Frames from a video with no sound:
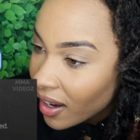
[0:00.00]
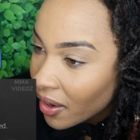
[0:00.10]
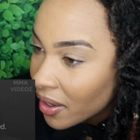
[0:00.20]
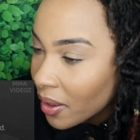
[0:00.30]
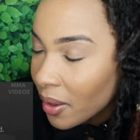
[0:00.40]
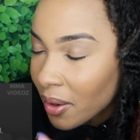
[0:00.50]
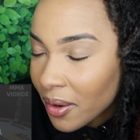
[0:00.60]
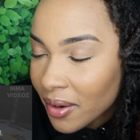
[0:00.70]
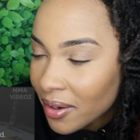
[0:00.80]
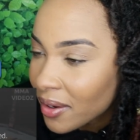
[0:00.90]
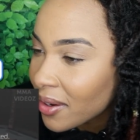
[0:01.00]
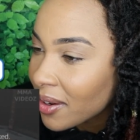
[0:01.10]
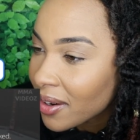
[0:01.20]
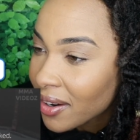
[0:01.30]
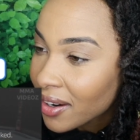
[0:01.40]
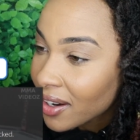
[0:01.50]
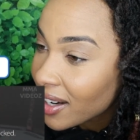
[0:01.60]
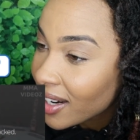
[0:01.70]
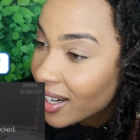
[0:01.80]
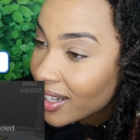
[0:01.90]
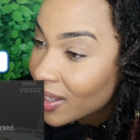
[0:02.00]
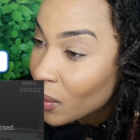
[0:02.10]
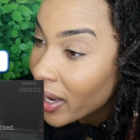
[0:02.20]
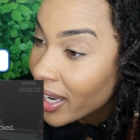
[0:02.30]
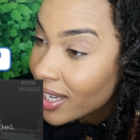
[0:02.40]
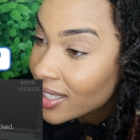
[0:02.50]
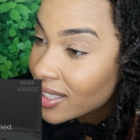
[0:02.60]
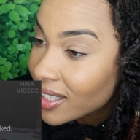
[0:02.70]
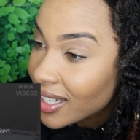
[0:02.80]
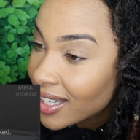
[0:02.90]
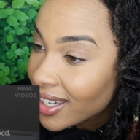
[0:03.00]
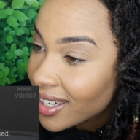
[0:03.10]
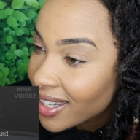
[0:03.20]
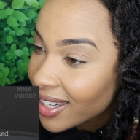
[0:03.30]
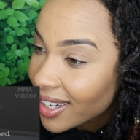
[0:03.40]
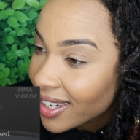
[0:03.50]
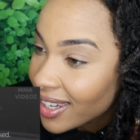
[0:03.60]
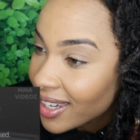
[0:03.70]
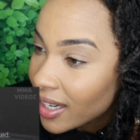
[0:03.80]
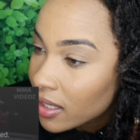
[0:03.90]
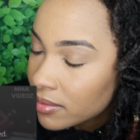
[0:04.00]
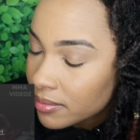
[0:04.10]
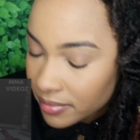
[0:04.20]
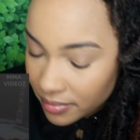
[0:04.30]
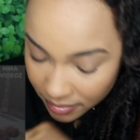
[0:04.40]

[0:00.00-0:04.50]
Hold on. The way he... Yeah. The way he punches.